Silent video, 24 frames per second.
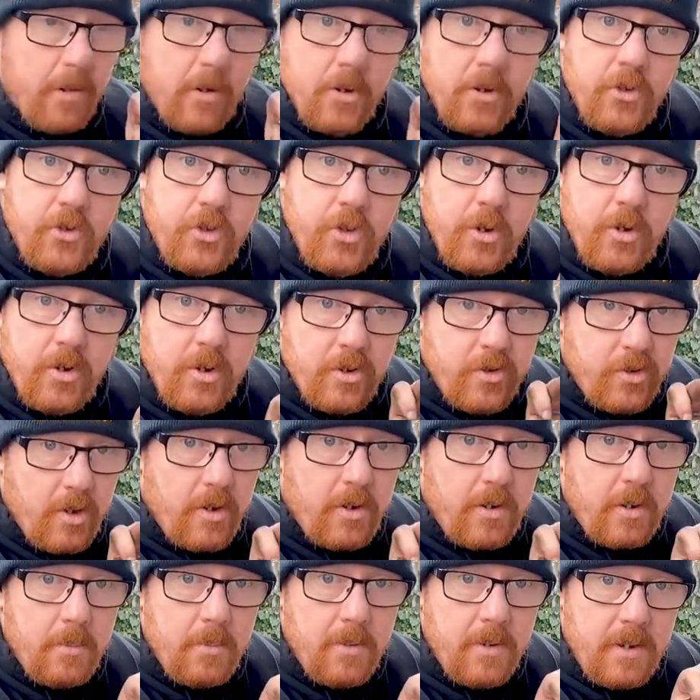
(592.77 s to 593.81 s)
I'm going to show you
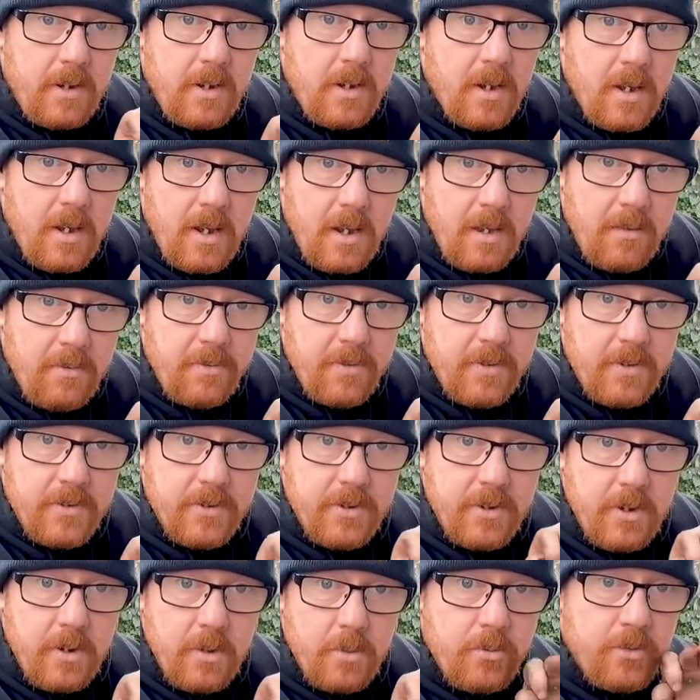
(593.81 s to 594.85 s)
exactly where the air
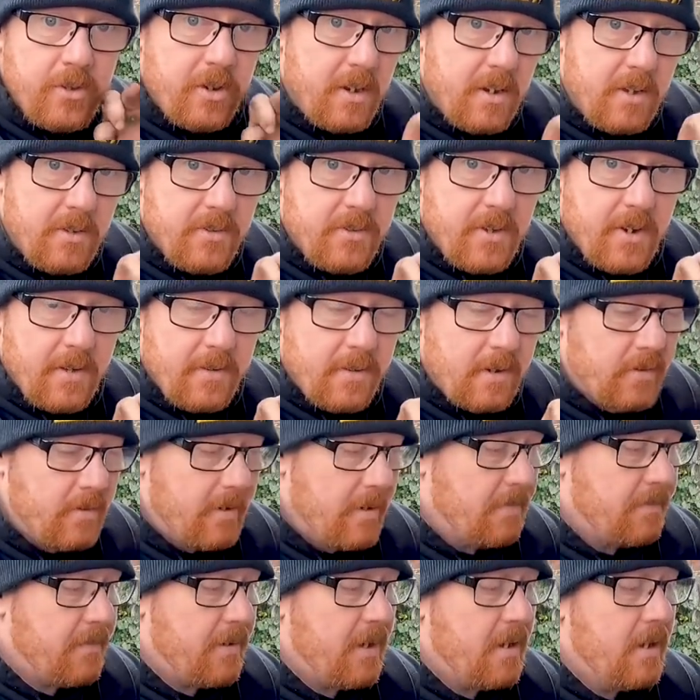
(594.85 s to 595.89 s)
filter goes inside the
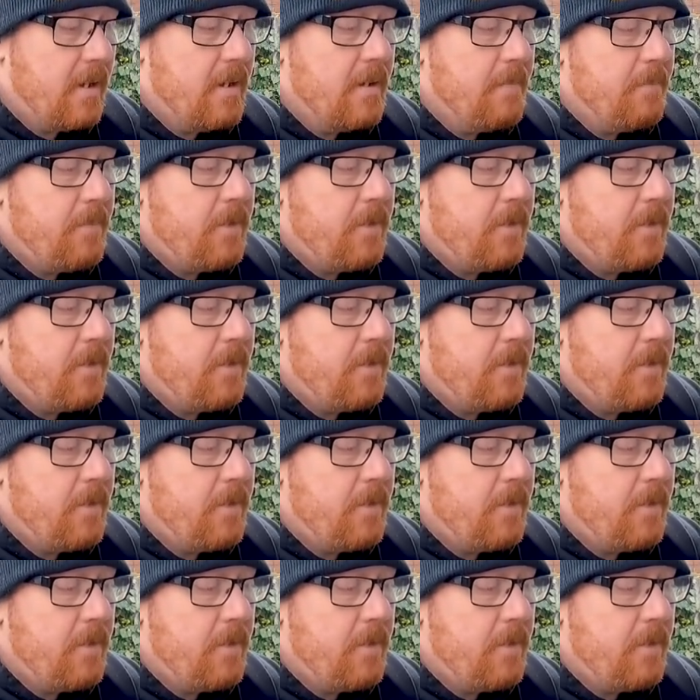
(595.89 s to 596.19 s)
crafter.